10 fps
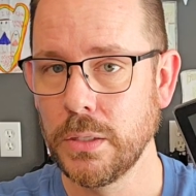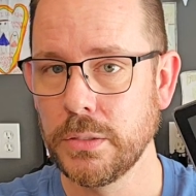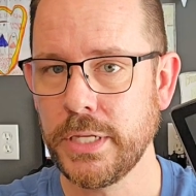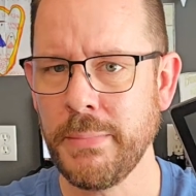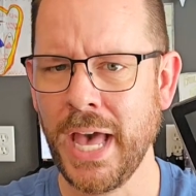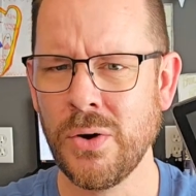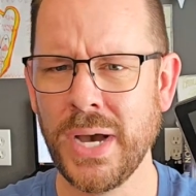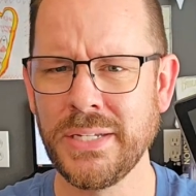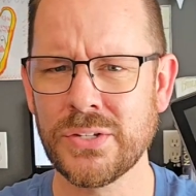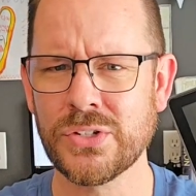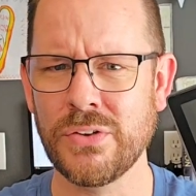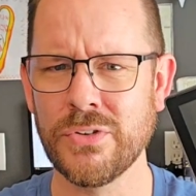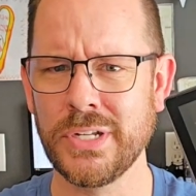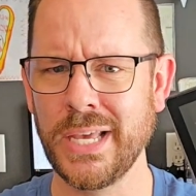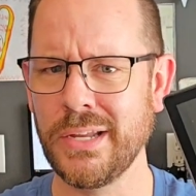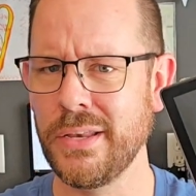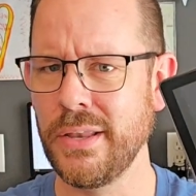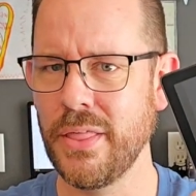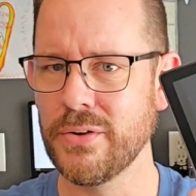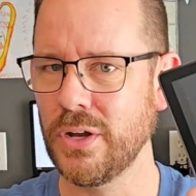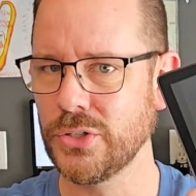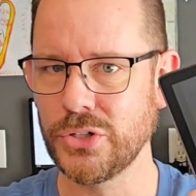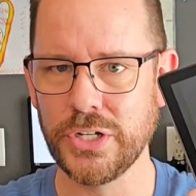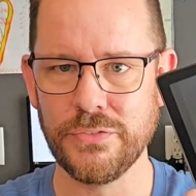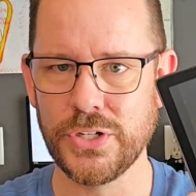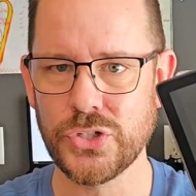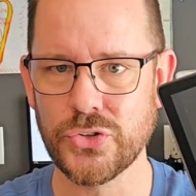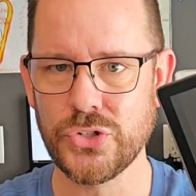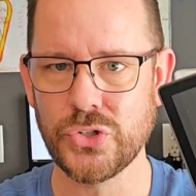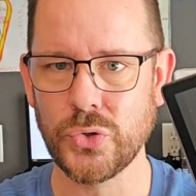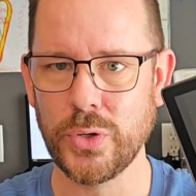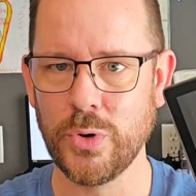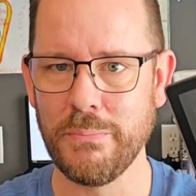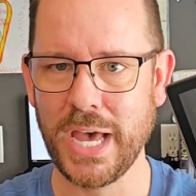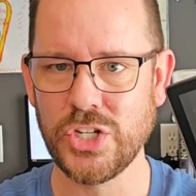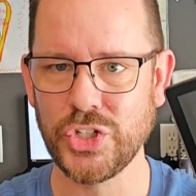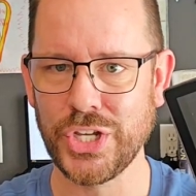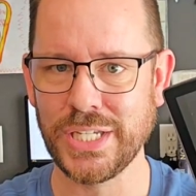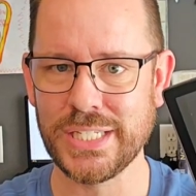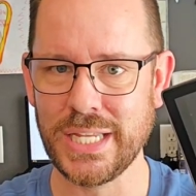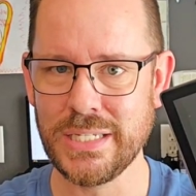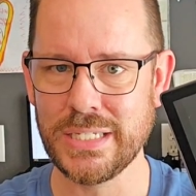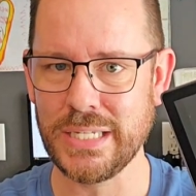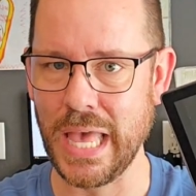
Somehow I discovered yet another alternative history story where magic exists